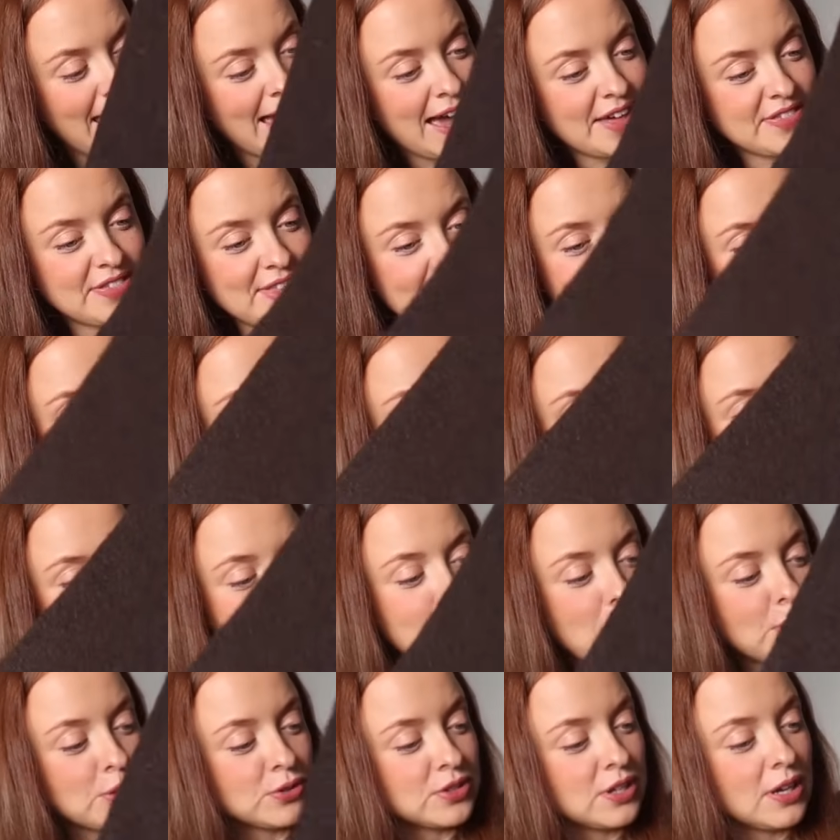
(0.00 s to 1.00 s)
and then at the
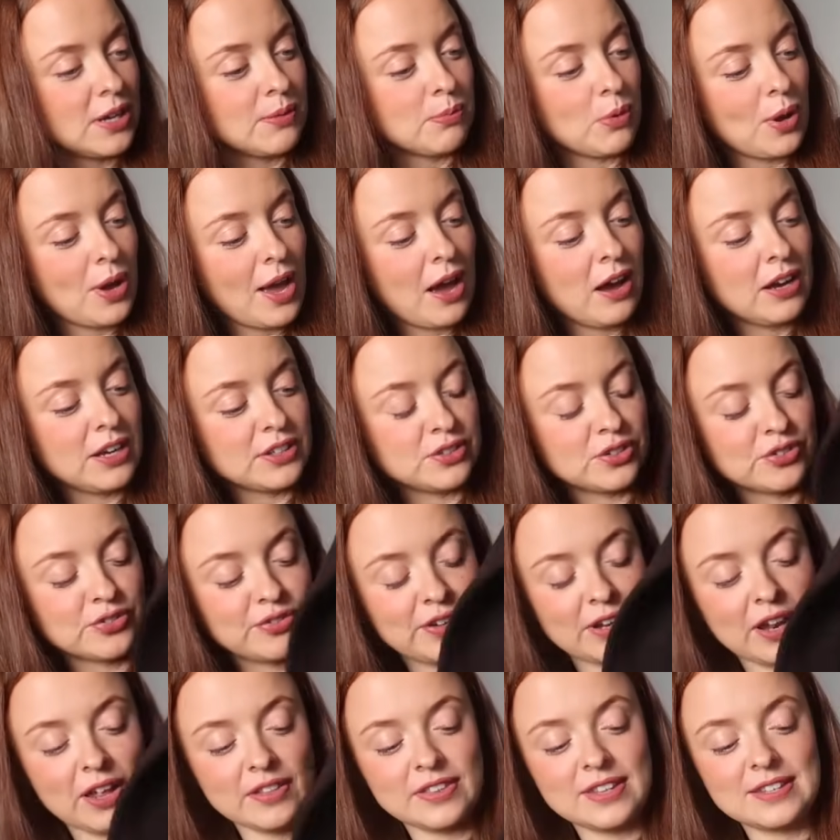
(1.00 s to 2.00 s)
bottom I just
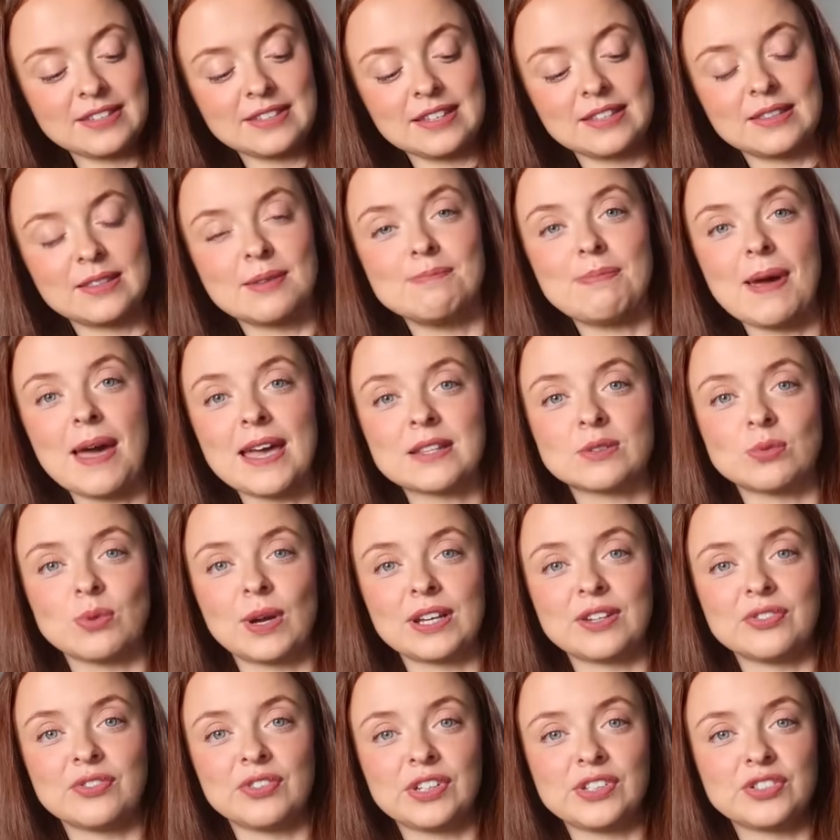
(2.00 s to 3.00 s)
feel like this is the best
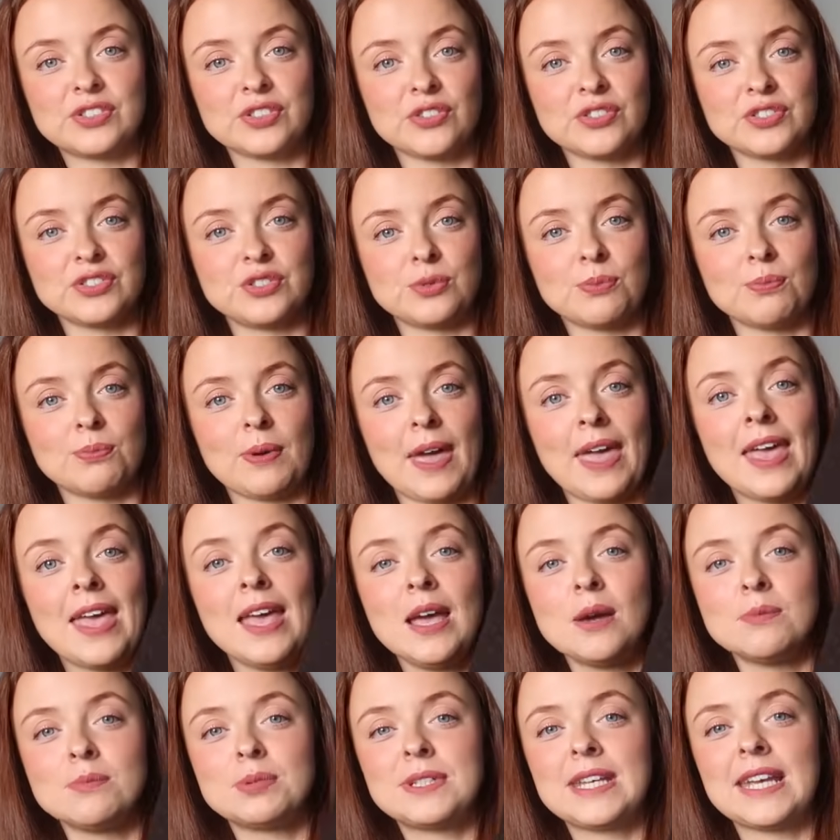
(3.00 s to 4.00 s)
way to finish off a jumper,
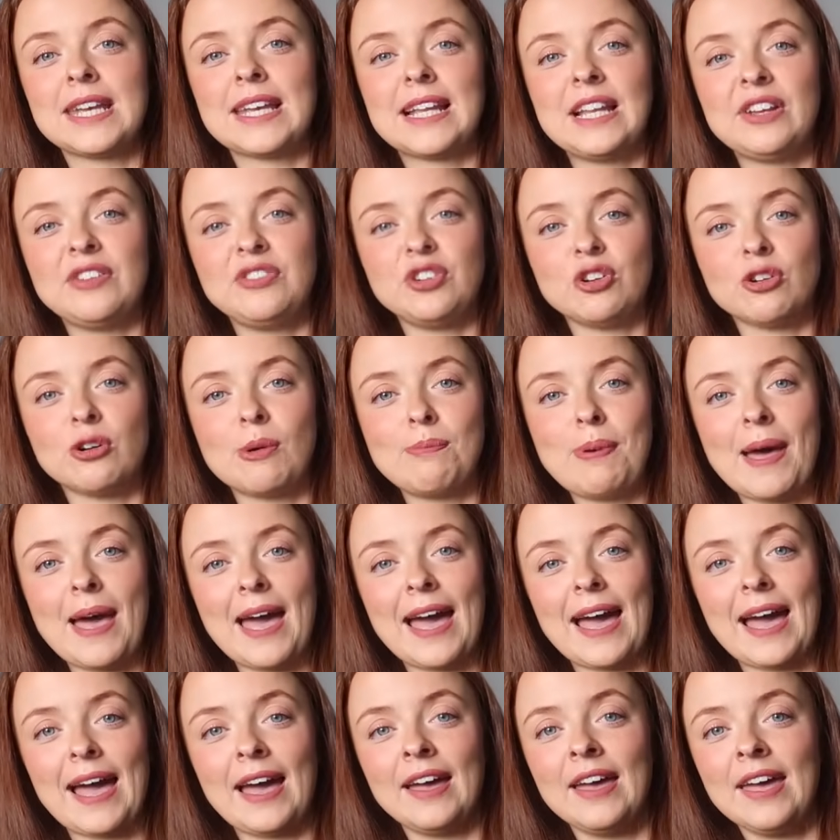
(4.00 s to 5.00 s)
particularly if you're a
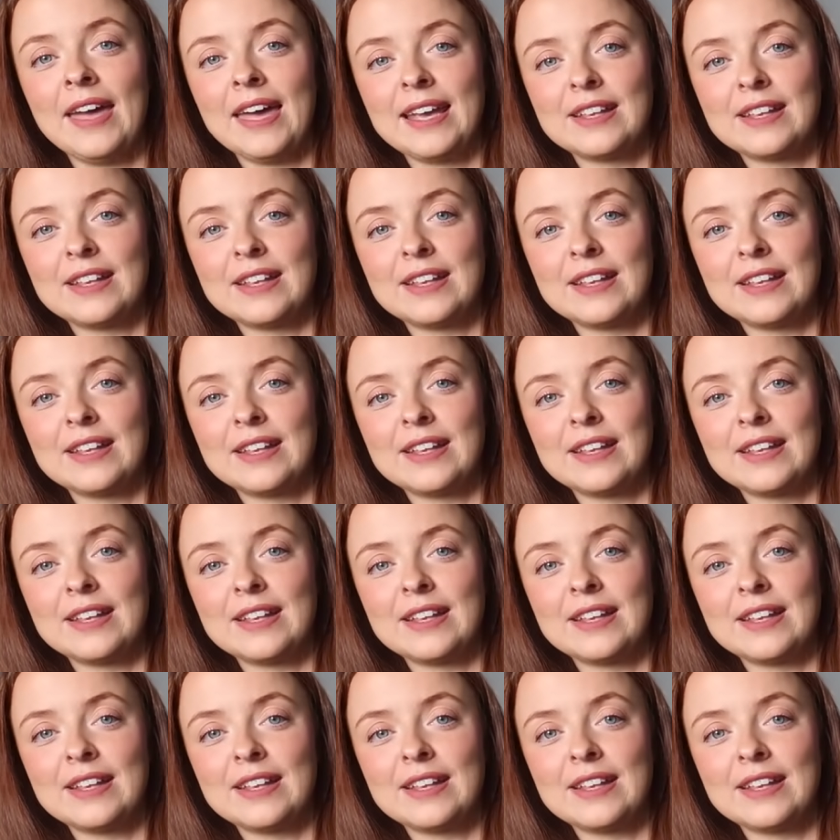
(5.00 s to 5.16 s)
pair.